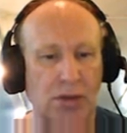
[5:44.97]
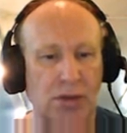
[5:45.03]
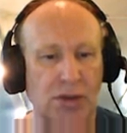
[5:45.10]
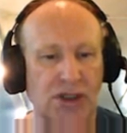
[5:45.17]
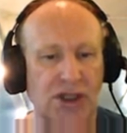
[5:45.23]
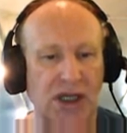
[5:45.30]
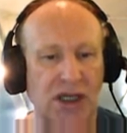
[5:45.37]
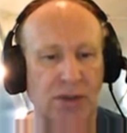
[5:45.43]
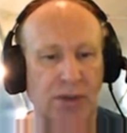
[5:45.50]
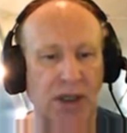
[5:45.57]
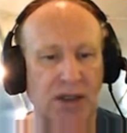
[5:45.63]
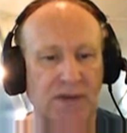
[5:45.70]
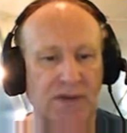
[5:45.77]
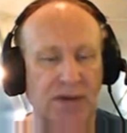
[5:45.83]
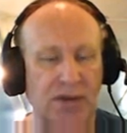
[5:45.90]

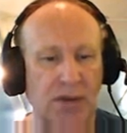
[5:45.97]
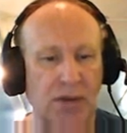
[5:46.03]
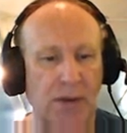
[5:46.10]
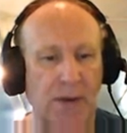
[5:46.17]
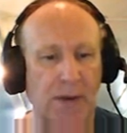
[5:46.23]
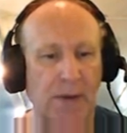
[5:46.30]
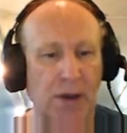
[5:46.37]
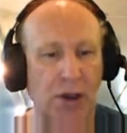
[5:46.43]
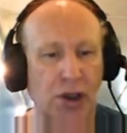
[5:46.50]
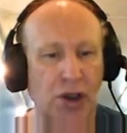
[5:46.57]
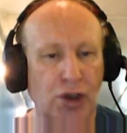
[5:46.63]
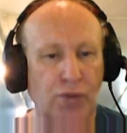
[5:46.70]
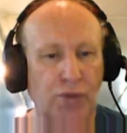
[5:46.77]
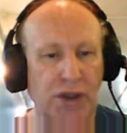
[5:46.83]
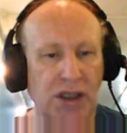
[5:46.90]
checkmate.
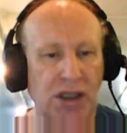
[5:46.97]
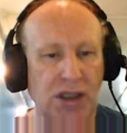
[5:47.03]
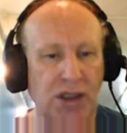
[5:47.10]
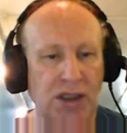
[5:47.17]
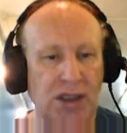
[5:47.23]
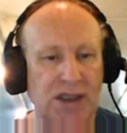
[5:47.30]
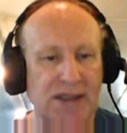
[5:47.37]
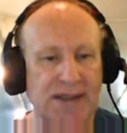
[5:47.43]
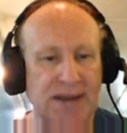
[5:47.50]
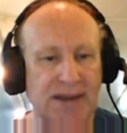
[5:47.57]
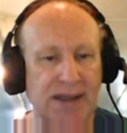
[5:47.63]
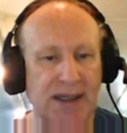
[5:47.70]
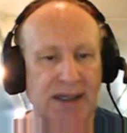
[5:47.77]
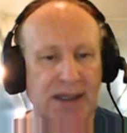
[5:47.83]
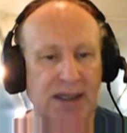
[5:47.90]
Queen is
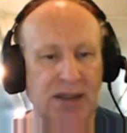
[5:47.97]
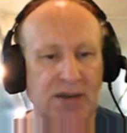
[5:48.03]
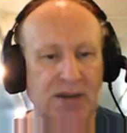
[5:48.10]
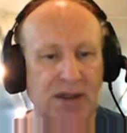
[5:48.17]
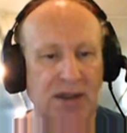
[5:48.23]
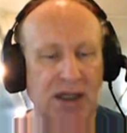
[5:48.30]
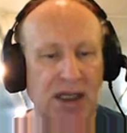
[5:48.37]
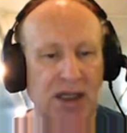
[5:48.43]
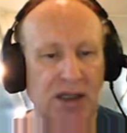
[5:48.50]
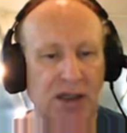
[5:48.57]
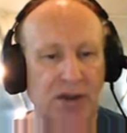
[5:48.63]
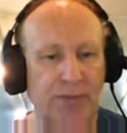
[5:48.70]
attacking the king.